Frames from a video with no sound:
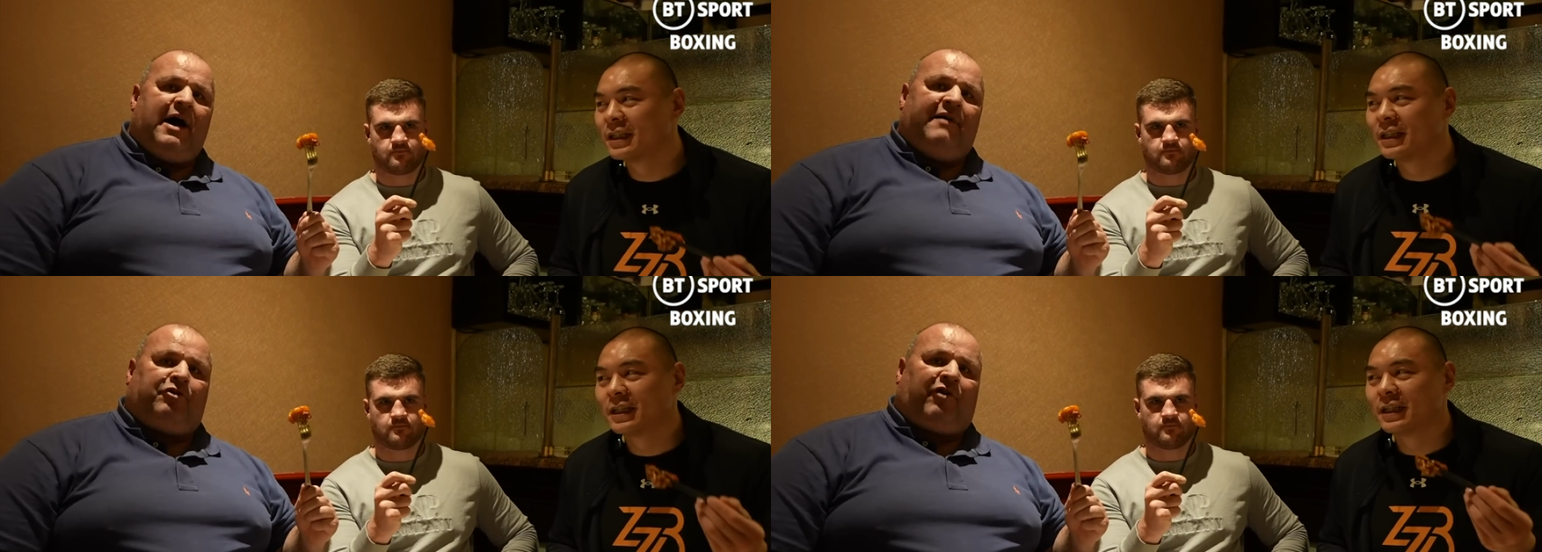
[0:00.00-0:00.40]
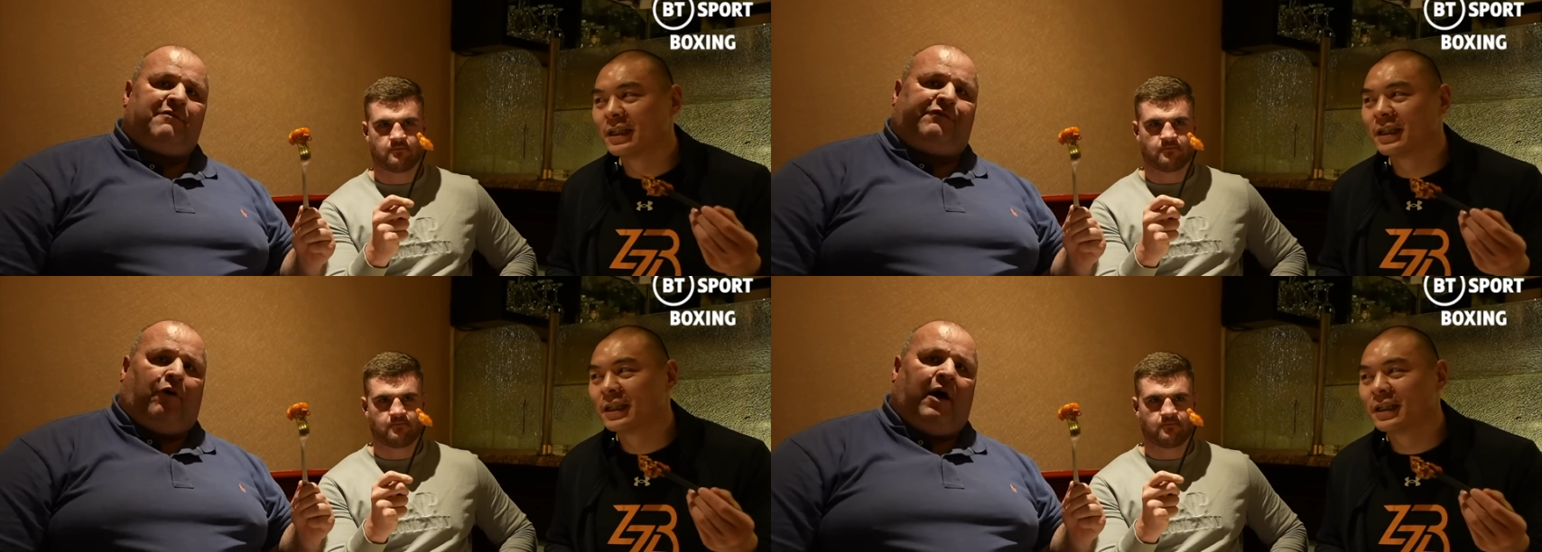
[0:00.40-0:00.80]
Speaker 1: Have a
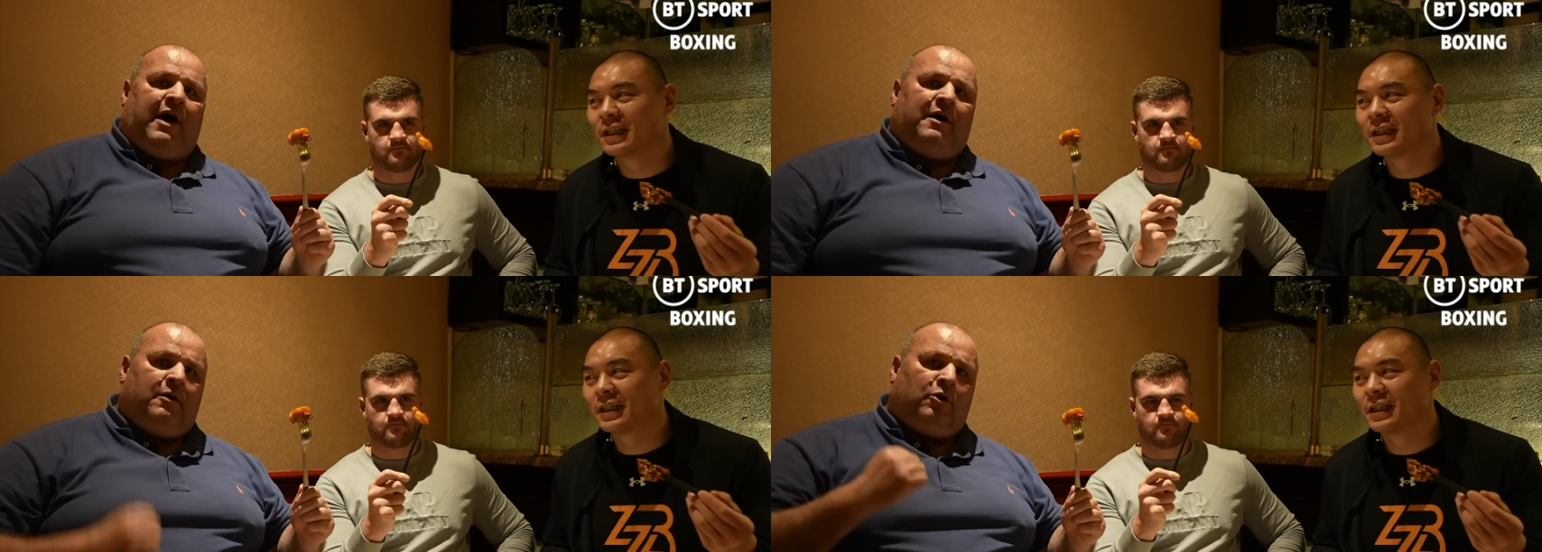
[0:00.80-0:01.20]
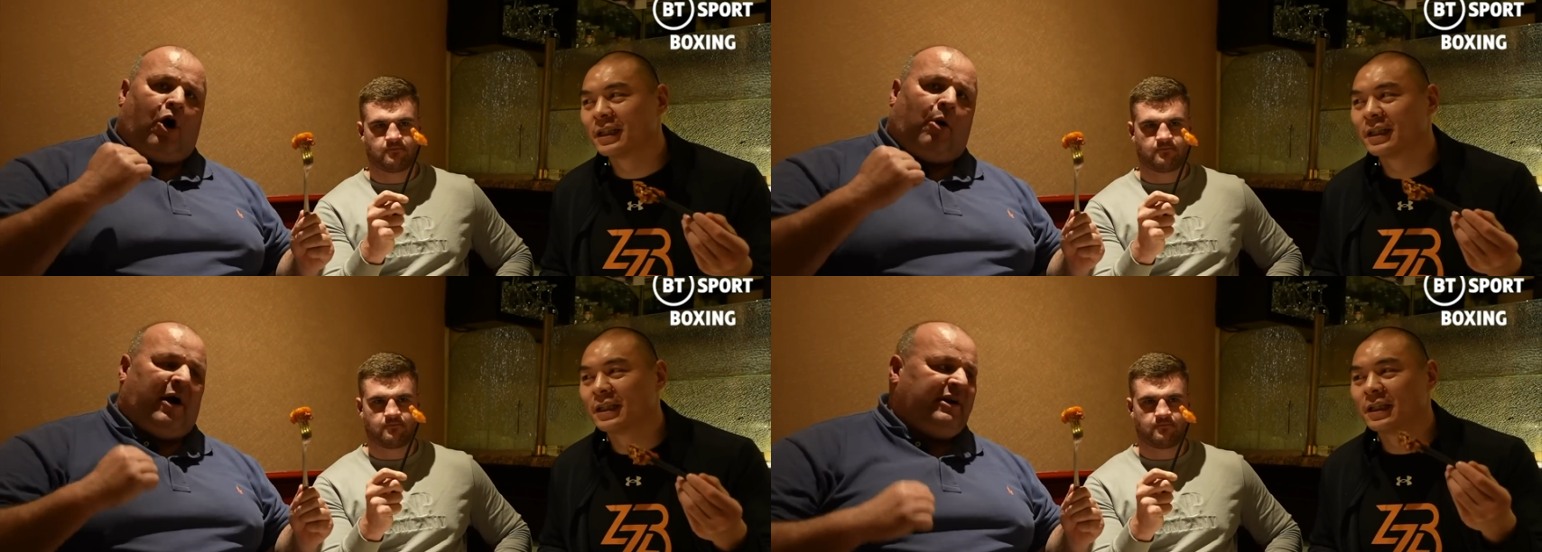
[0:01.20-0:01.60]
great fight.
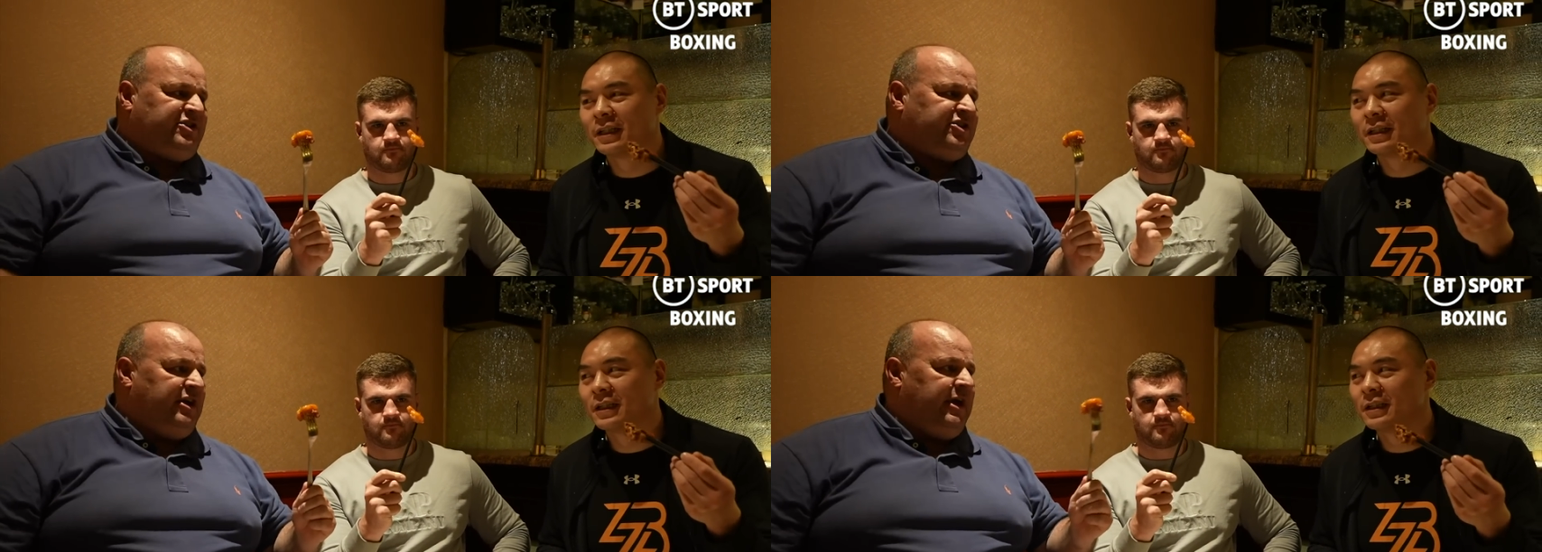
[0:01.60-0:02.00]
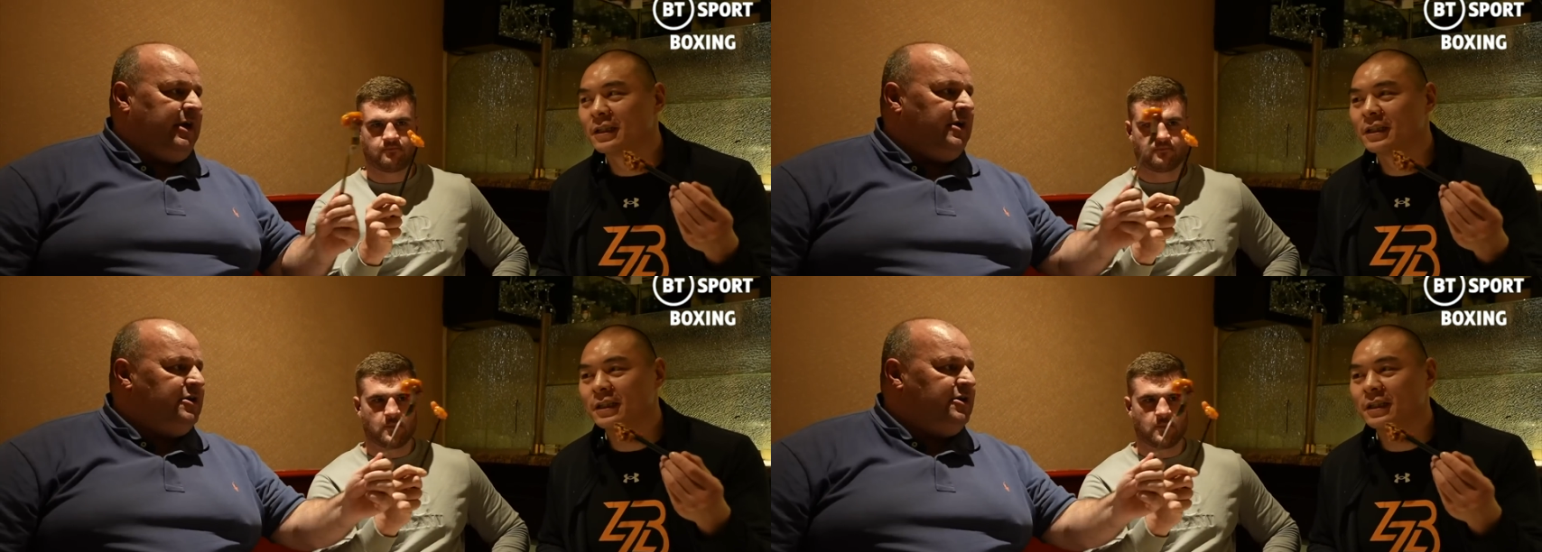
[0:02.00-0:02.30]
Can't wait to see it.